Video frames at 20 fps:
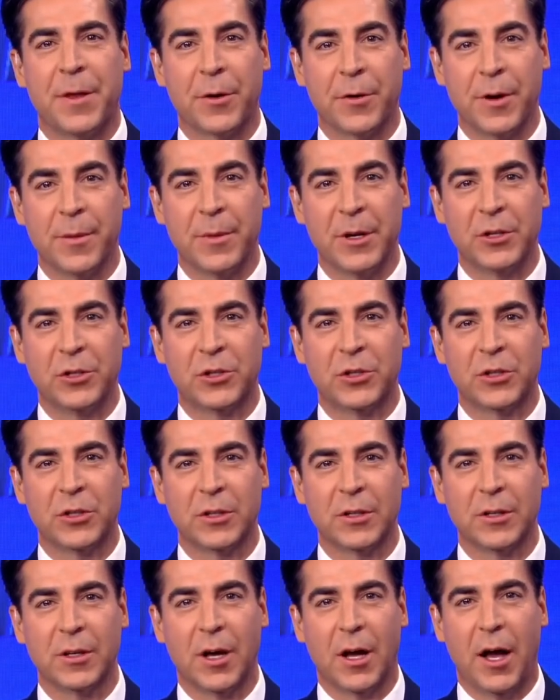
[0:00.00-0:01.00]
their image,
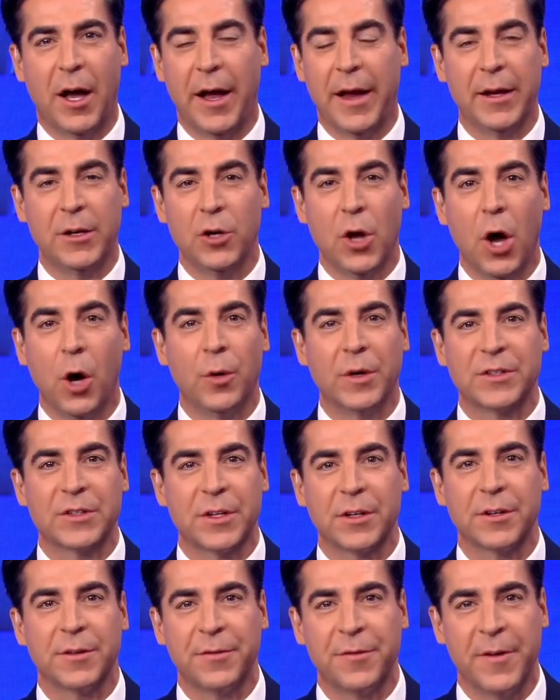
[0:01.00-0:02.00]
I know
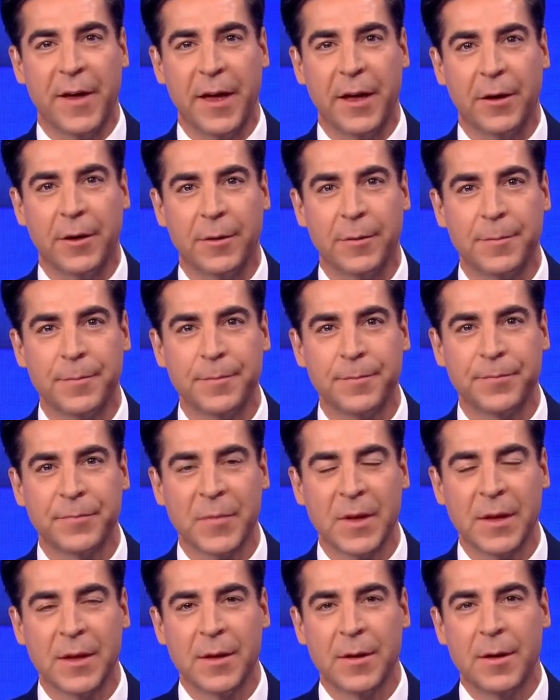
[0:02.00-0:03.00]
it's gonna fail.
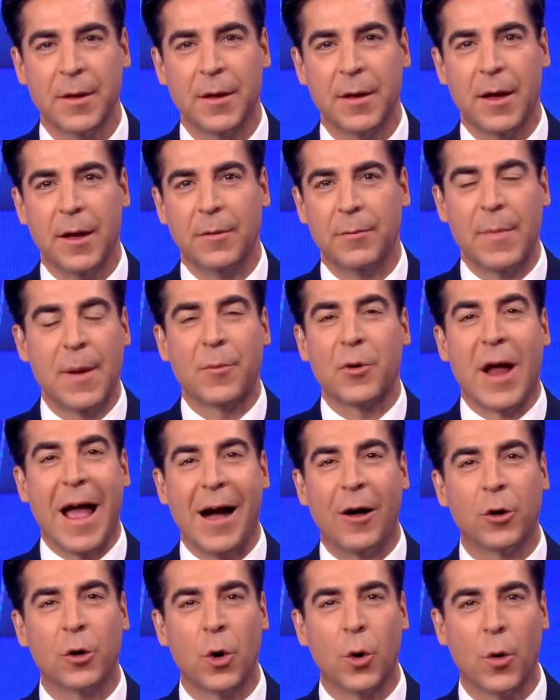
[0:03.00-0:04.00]
Remember
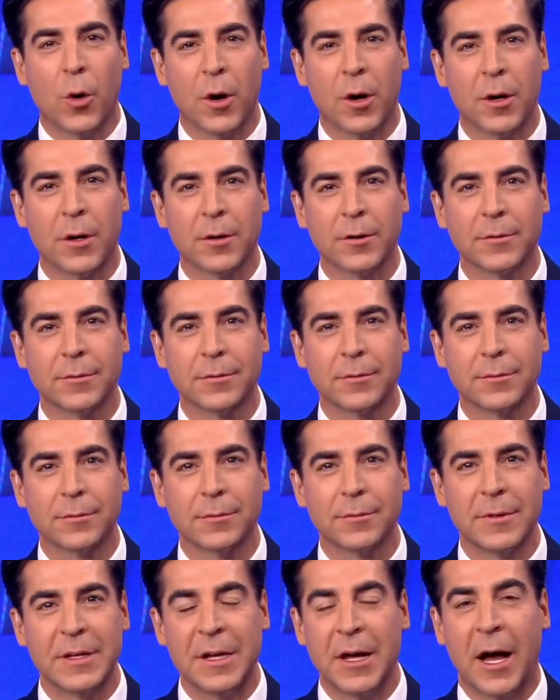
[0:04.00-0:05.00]
Al Gore?
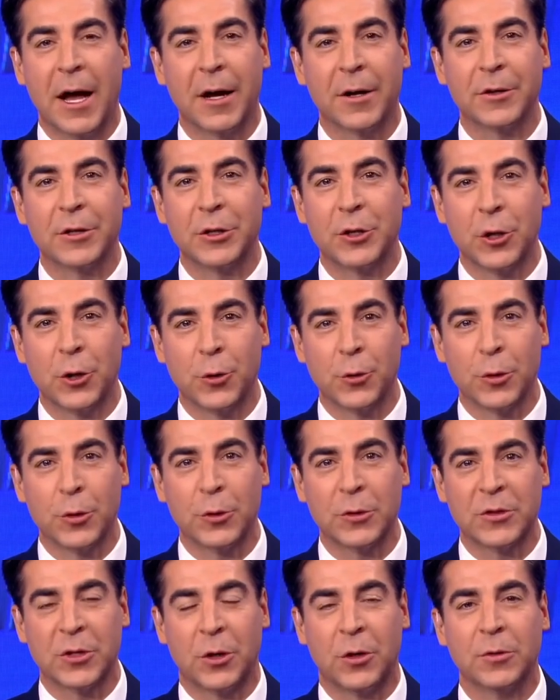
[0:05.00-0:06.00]
He hired the
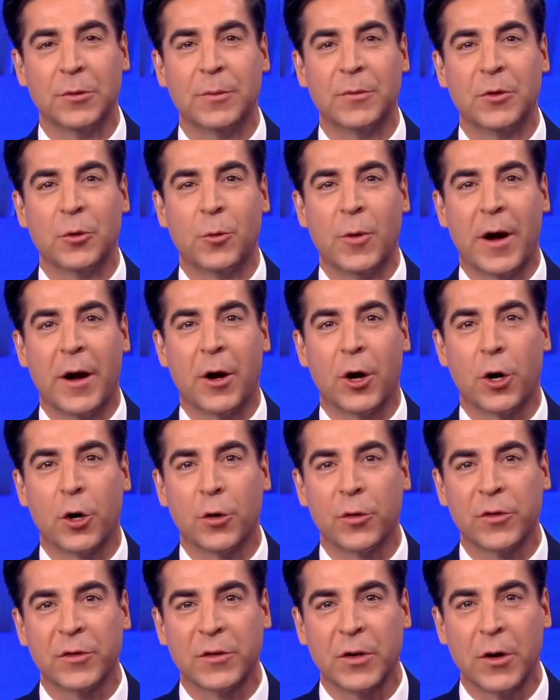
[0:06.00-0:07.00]
guru, told him to wear
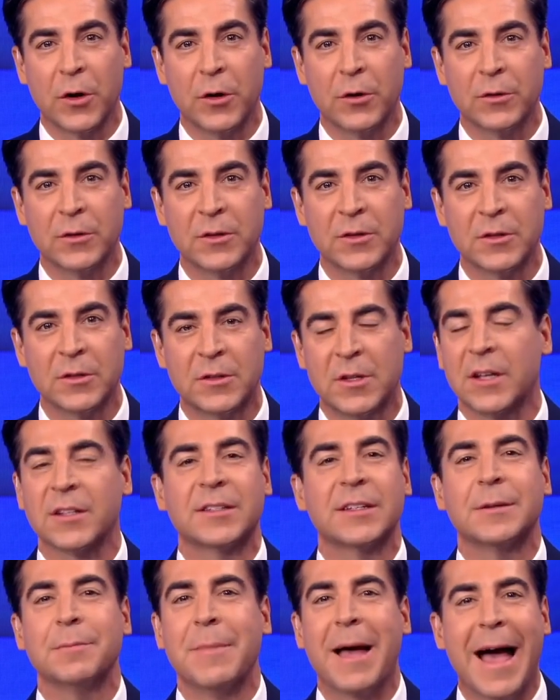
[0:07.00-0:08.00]
earth tones.
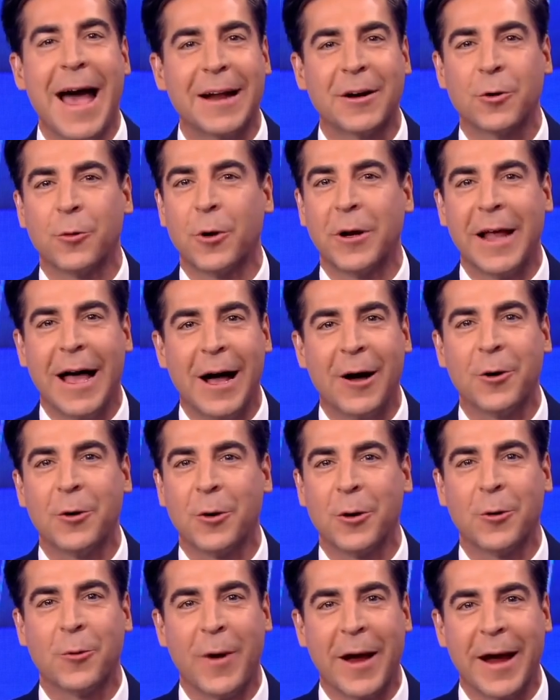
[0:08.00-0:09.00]
Doesn't matter what Al
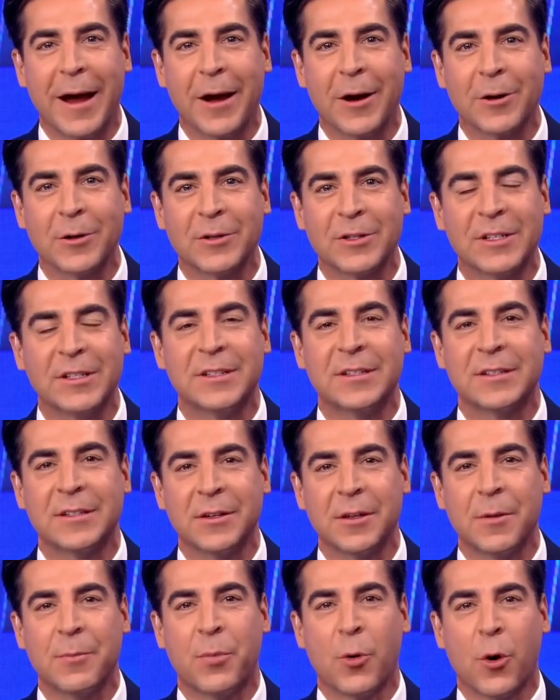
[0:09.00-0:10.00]
Gore wears, he's
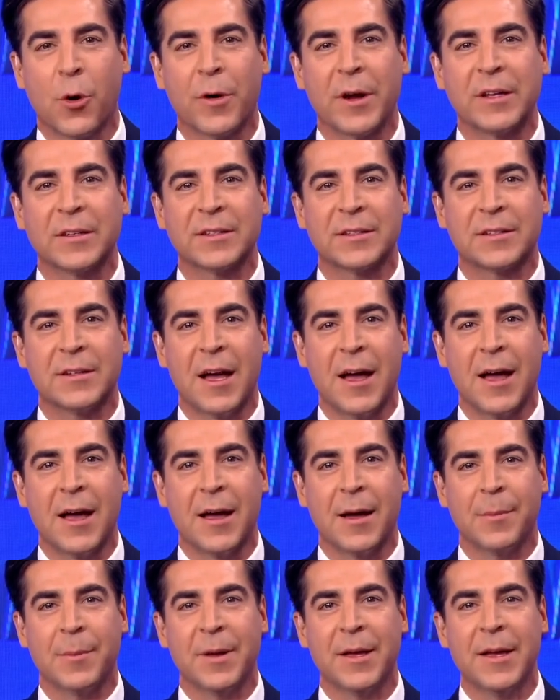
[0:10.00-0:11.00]
still a boring
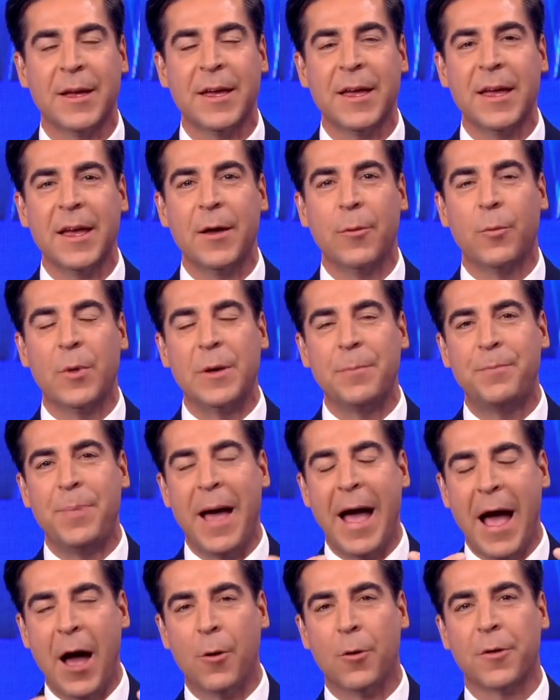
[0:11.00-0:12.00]
snob. When
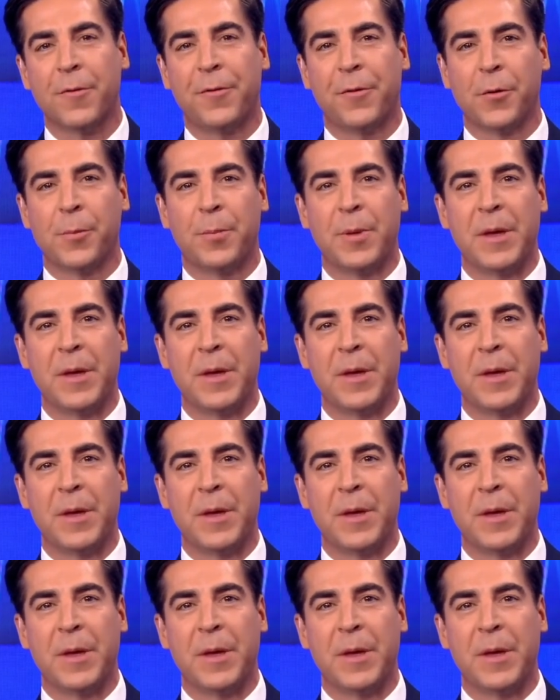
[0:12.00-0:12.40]
powerful